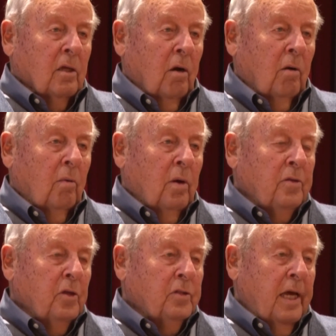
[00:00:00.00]
So
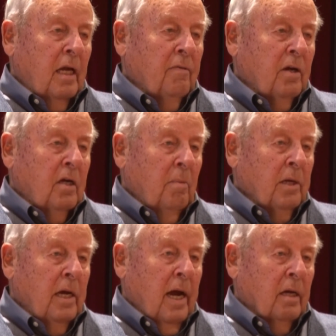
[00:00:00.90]
with the sale of the
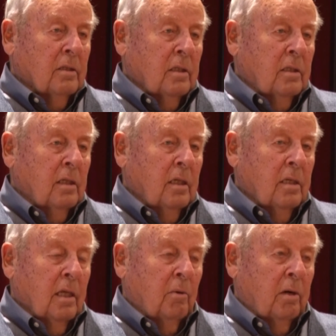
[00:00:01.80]
company houses,
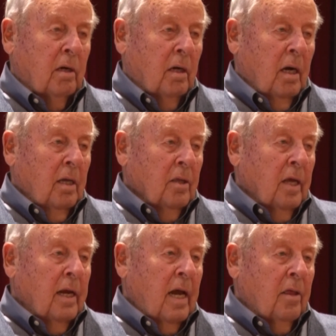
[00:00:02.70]
they were
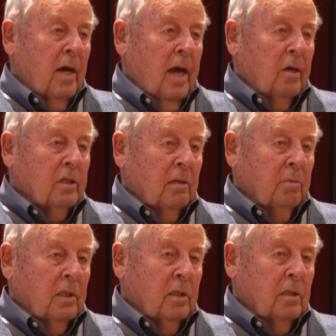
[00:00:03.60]
then out of the housing
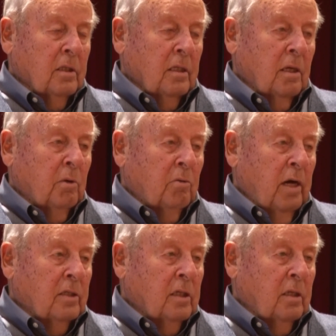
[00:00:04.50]
business, and there were
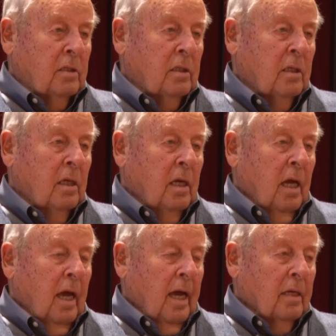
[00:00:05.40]
residents
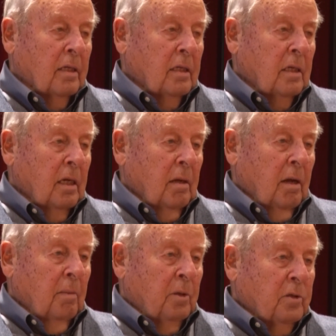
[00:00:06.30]
and
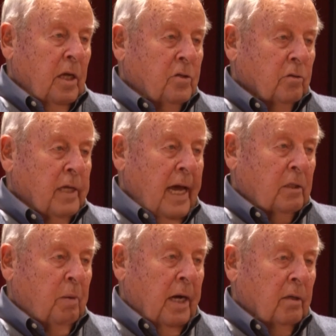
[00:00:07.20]
potential
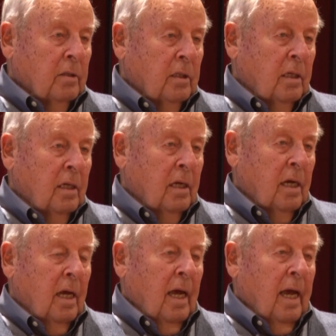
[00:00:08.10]
taxpayers.
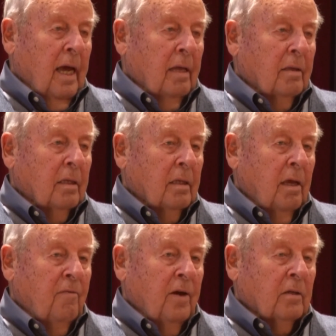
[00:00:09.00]
And
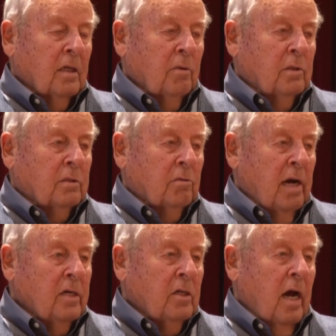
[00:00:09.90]
they felt that it was the
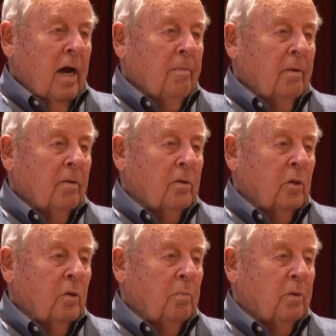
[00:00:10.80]
right time
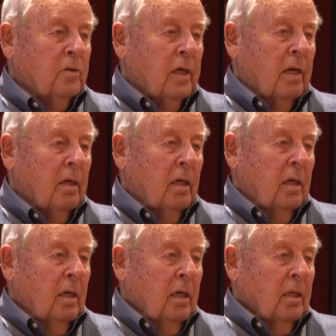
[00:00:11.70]
to present
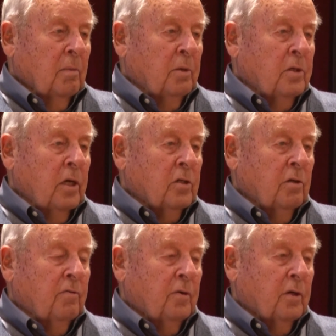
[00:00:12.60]
the
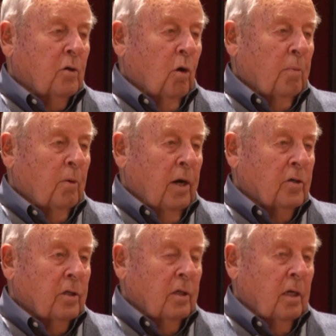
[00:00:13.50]
petition for
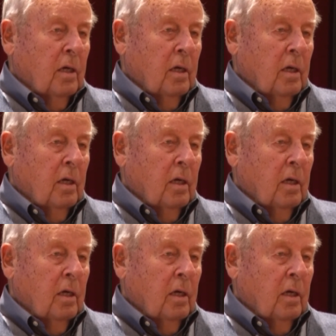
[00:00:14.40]
incorporation.